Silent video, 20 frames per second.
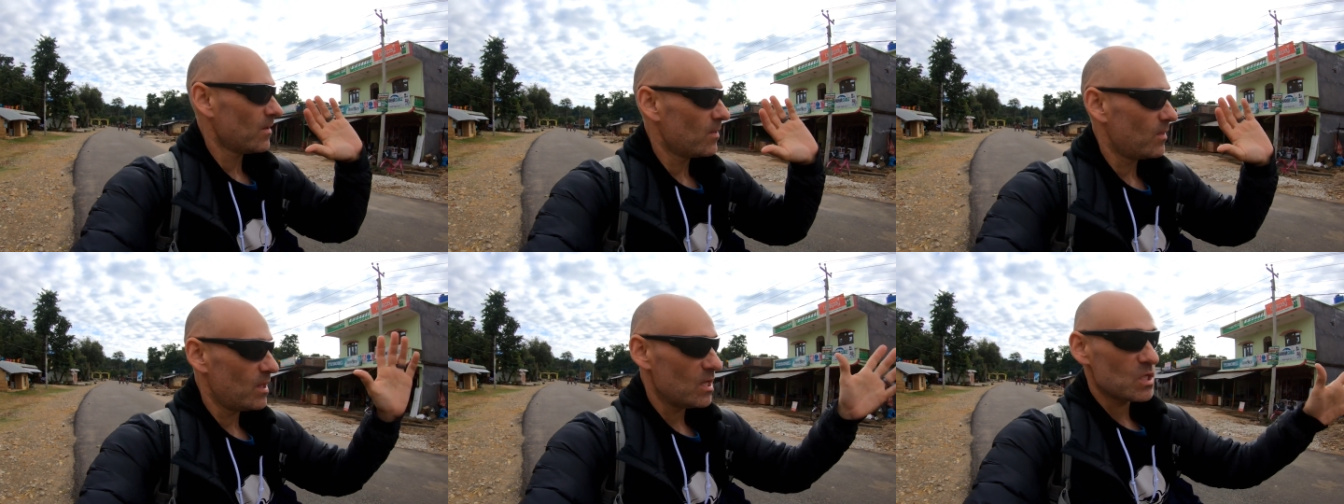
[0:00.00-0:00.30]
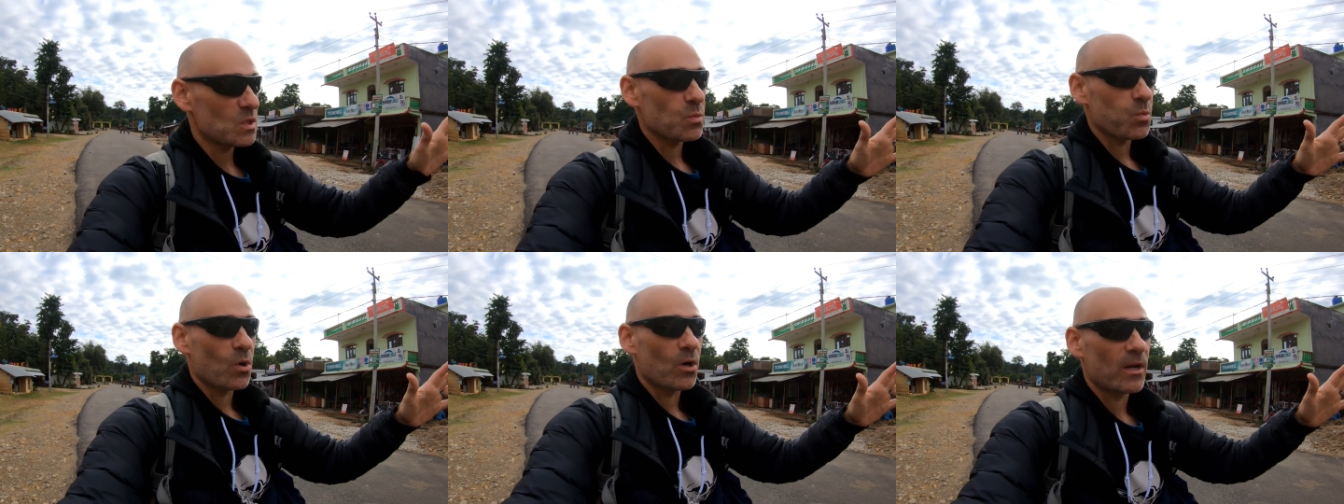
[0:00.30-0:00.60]

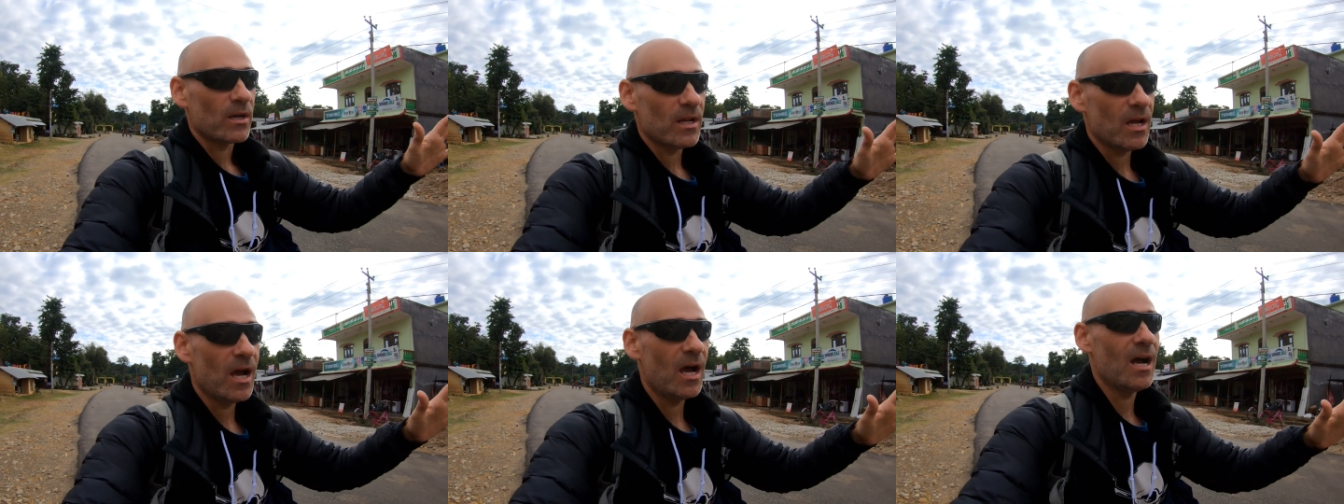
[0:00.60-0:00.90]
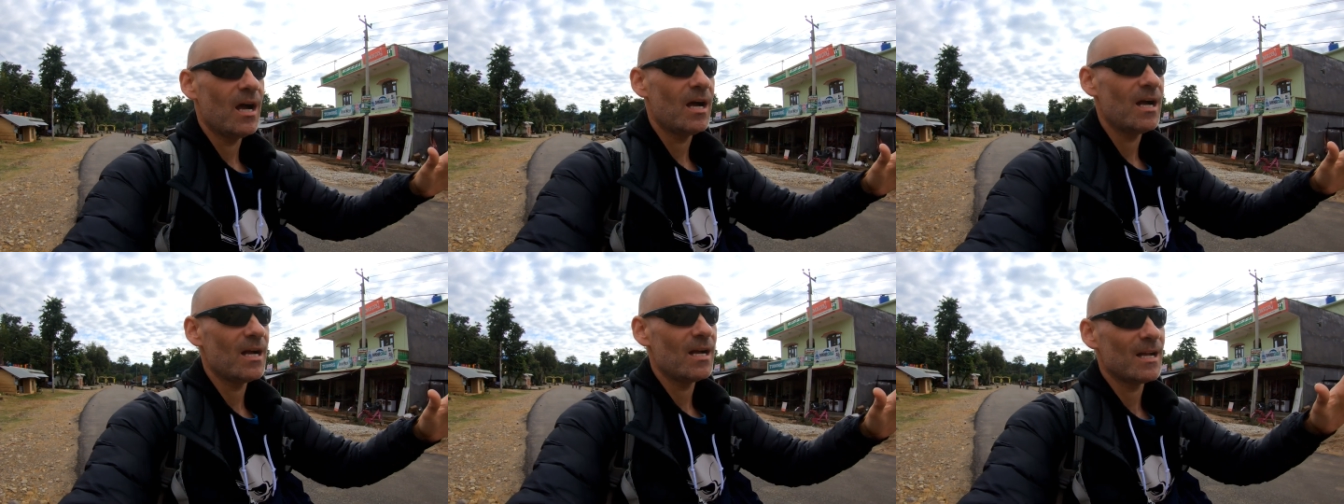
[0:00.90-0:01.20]
This one
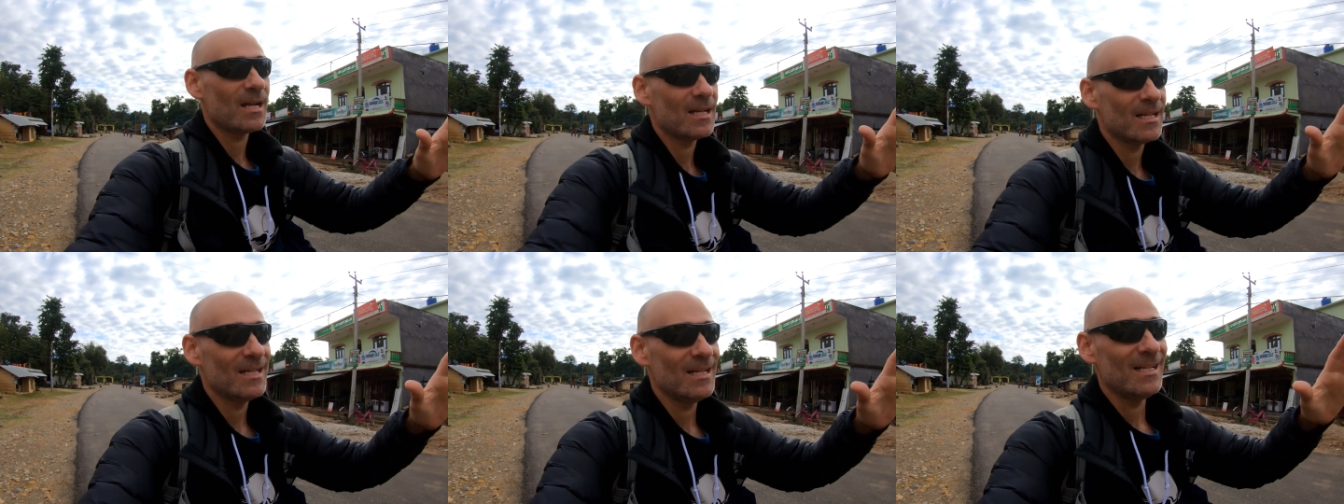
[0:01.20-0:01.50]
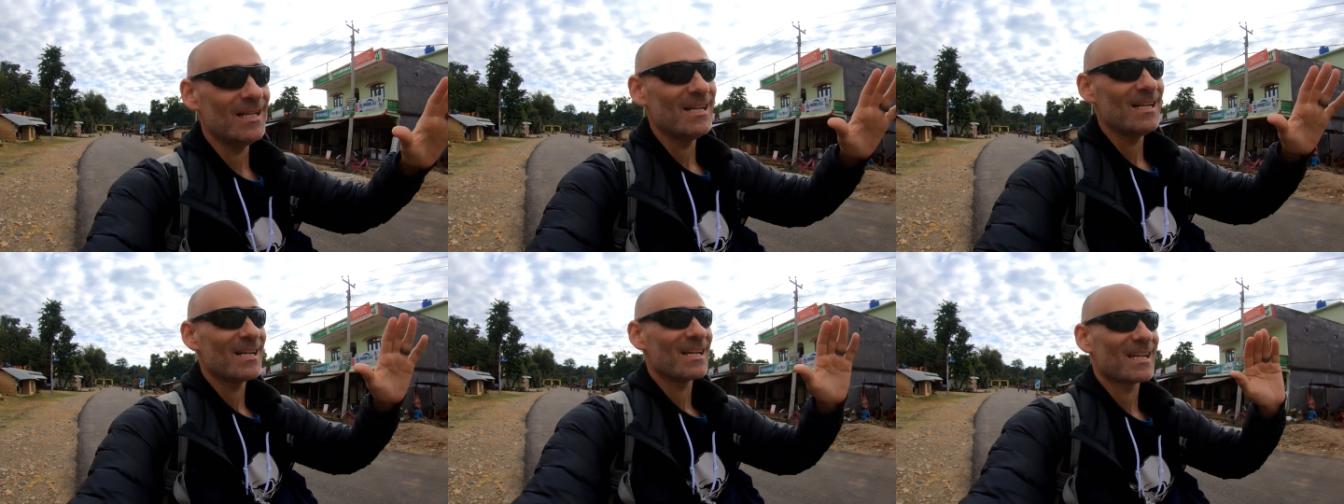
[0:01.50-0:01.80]

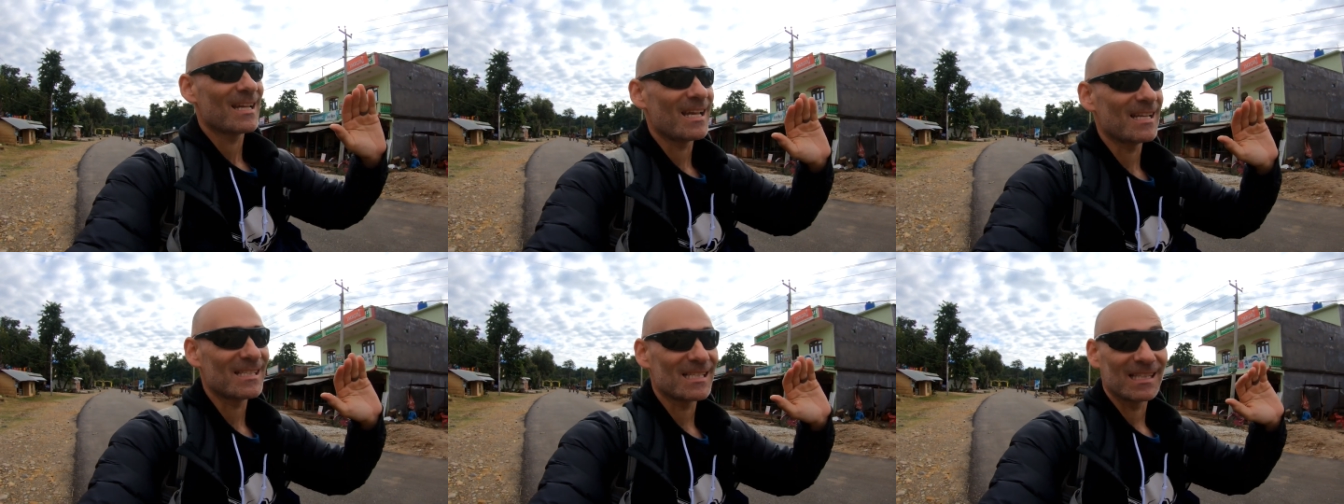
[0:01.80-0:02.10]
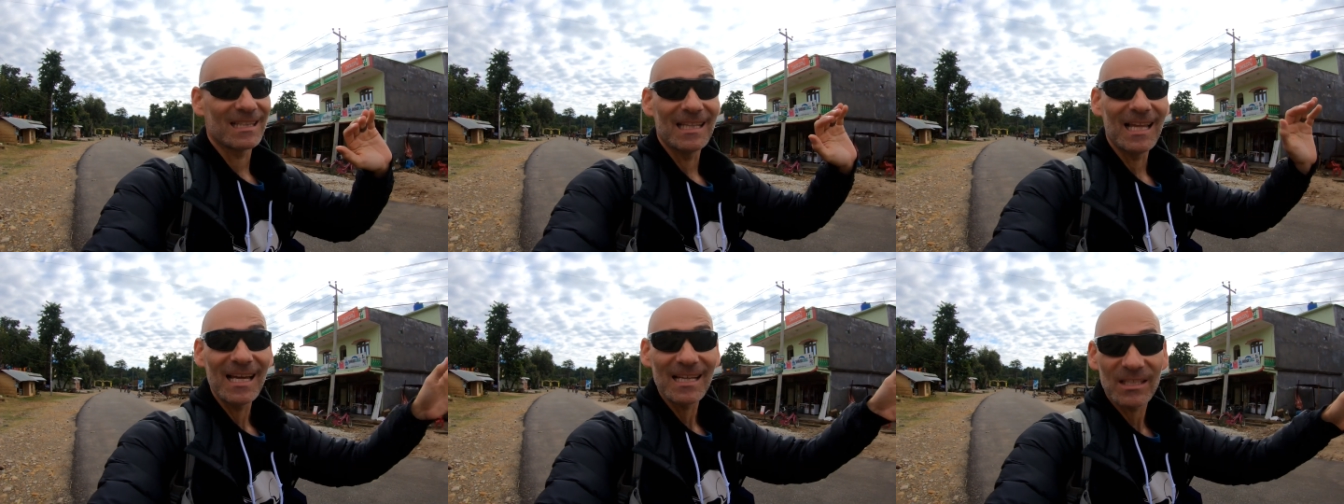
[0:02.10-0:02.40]
gets
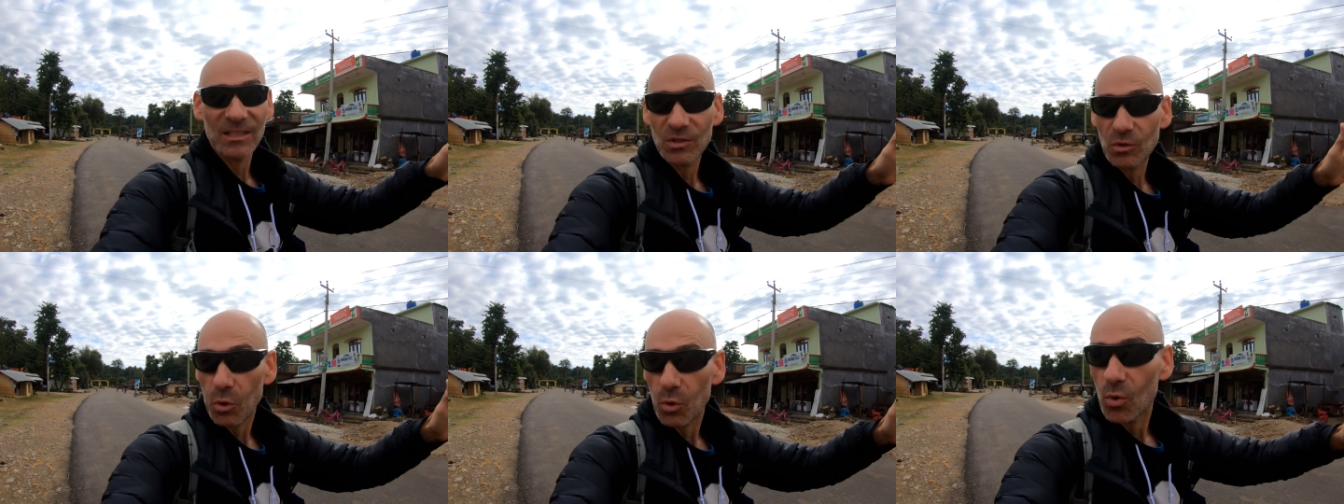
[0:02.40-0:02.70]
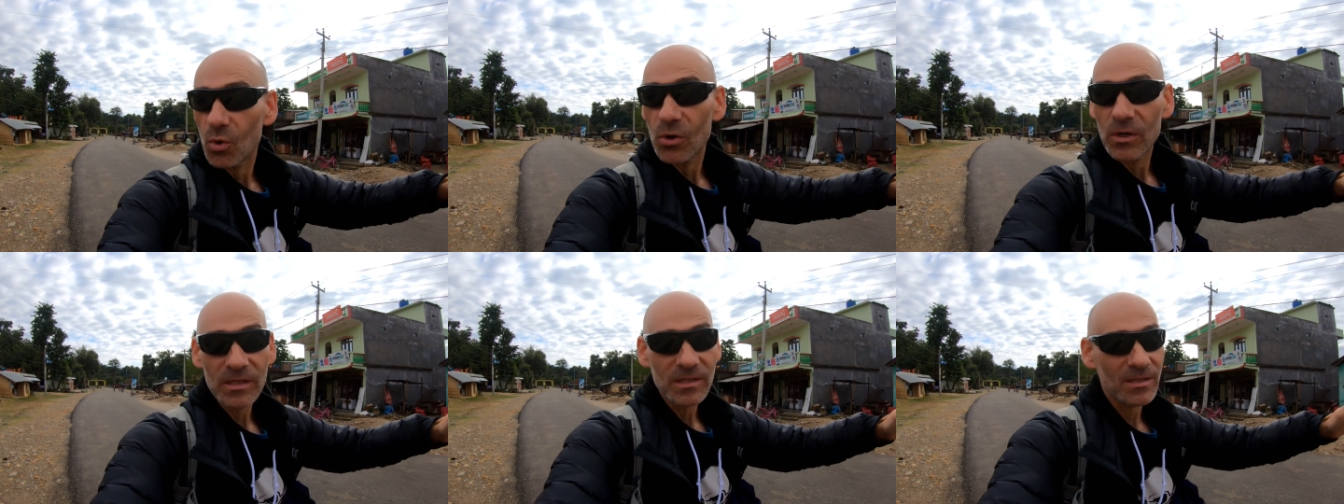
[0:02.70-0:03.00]
less
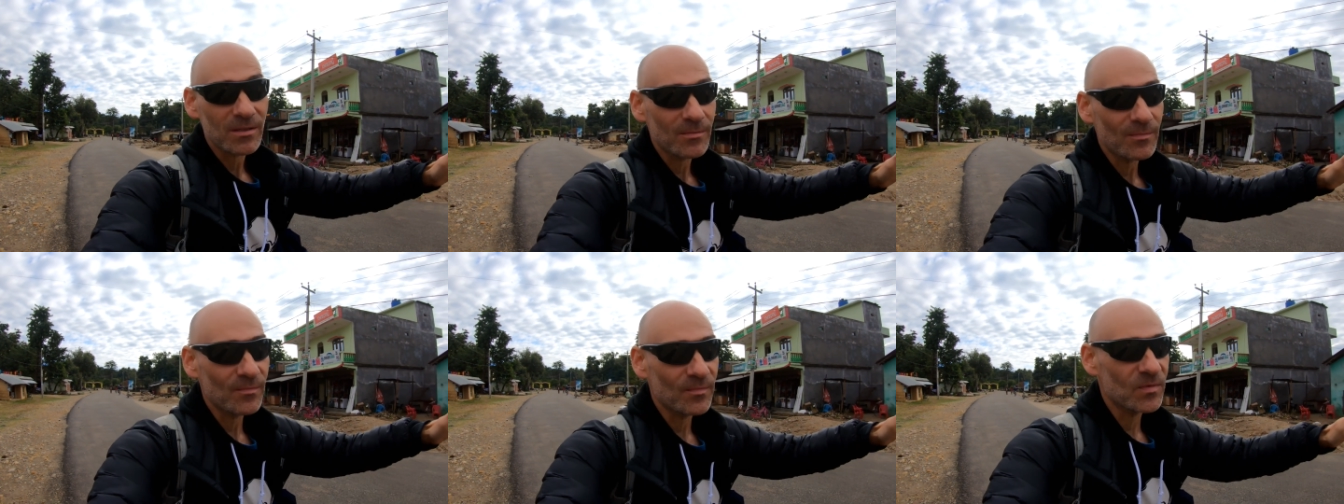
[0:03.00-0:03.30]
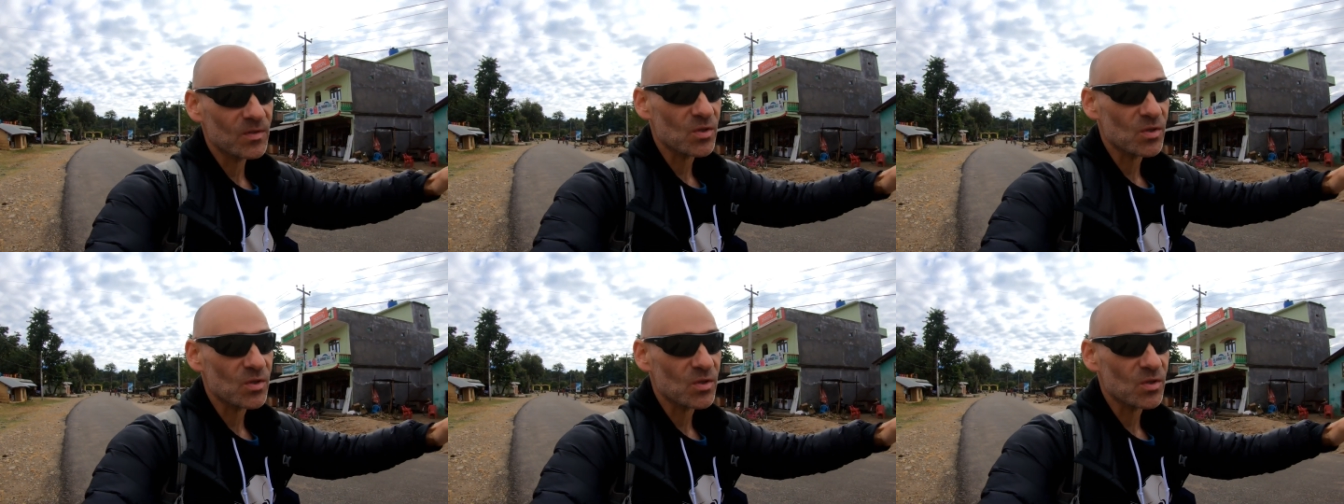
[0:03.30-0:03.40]
tourism,